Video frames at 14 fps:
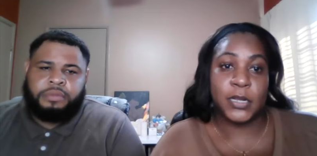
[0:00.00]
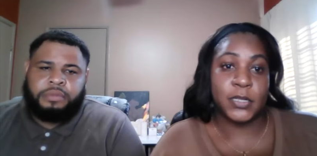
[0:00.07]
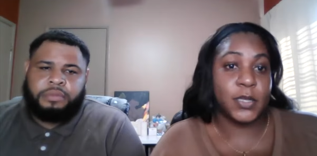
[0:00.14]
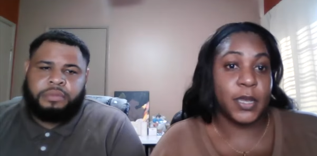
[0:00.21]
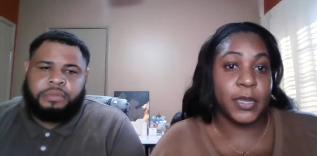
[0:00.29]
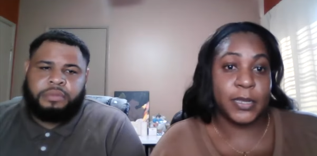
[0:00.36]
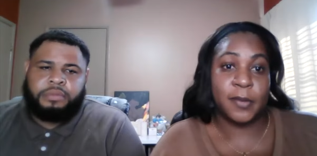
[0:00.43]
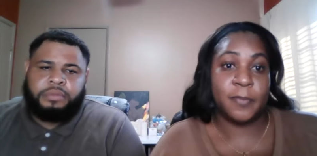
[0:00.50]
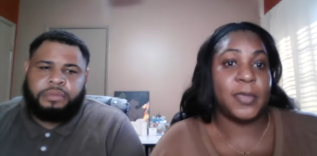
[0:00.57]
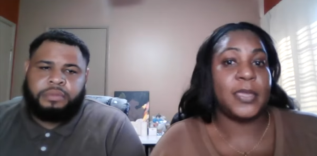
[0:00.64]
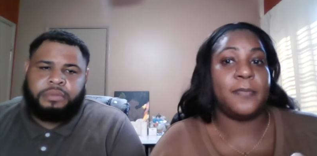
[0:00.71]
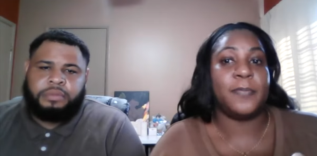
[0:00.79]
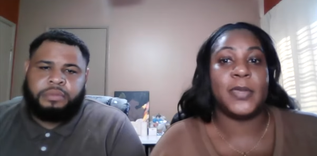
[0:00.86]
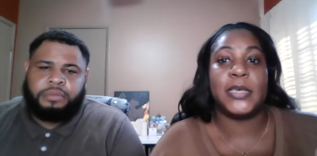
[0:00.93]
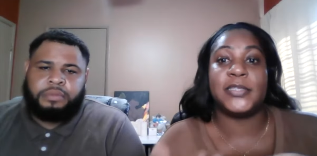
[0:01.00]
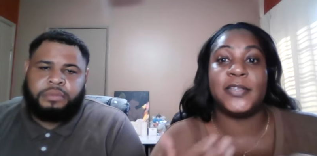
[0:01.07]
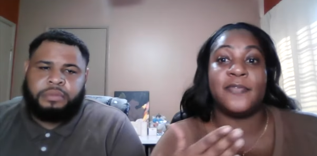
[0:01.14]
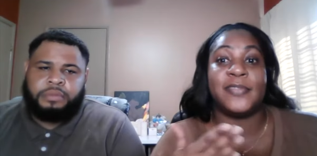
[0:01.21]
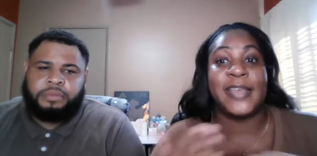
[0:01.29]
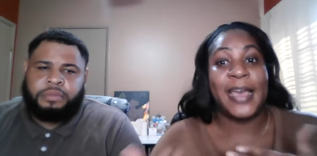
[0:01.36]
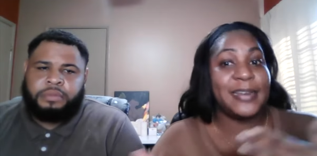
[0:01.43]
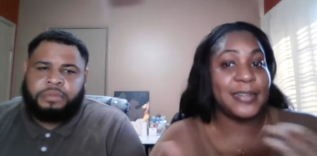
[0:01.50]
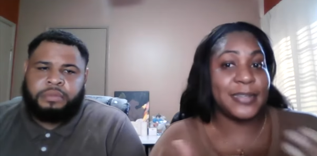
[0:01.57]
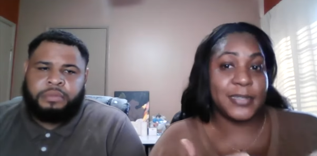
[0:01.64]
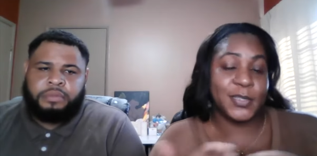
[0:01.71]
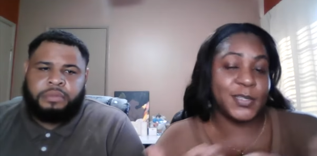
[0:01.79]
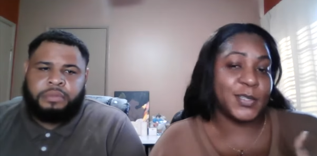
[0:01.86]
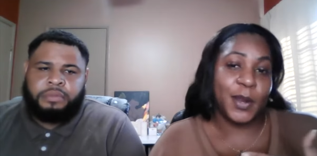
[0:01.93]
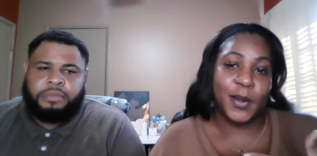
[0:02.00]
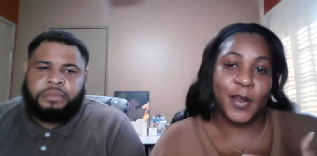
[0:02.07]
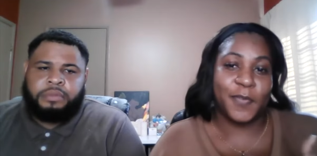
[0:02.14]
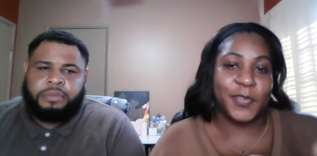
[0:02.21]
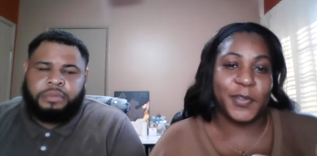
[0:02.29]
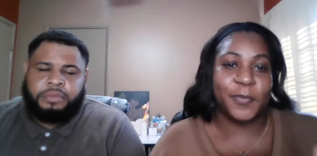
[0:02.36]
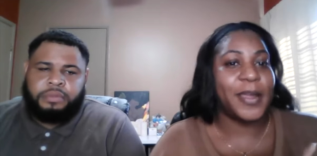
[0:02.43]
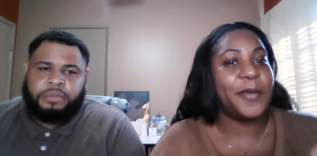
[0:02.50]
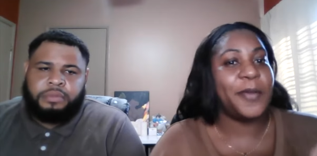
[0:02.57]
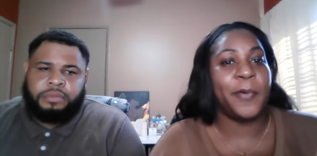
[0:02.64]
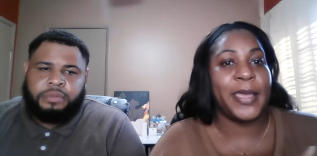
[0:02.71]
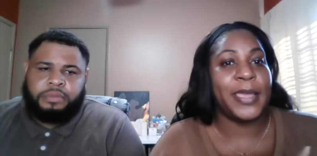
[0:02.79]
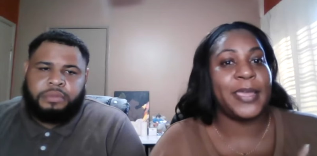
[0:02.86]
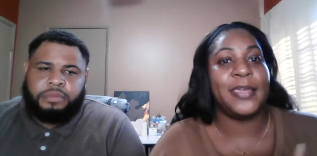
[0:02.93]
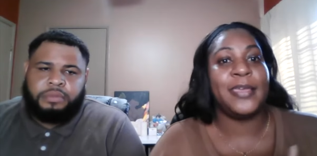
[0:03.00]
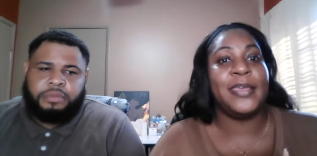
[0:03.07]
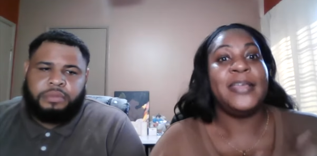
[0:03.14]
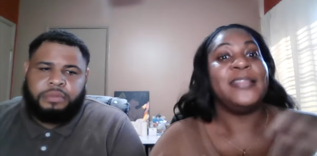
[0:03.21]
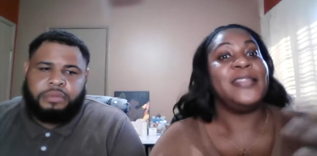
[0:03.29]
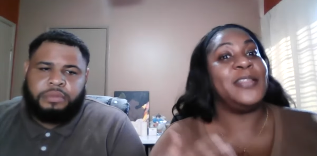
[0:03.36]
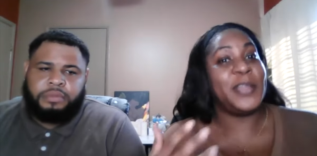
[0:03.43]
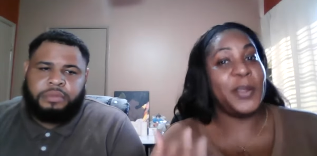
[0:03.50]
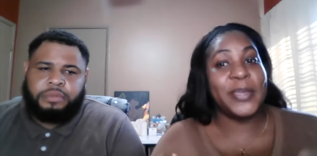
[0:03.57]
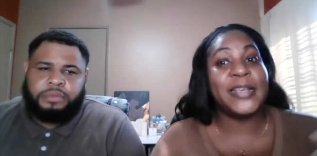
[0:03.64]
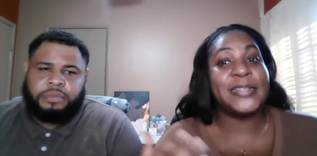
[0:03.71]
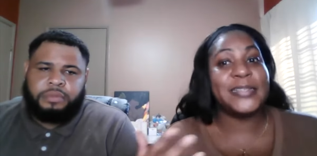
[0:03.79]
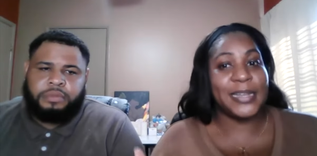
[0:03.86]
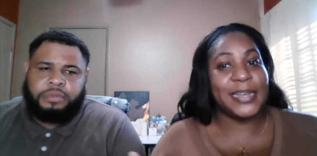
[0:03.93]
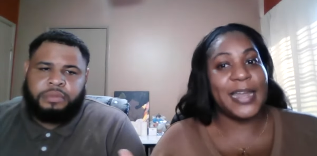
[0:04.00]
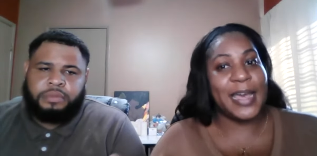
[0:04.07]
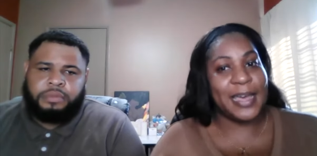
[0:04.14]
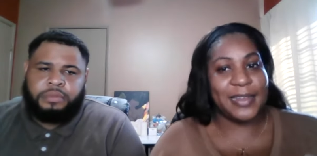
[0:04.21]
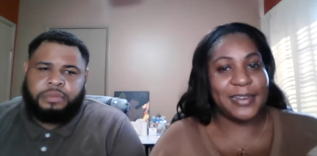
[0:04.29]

Speaker 1: of talking to me? Because if that doesn't start off the right way, then there is a lot,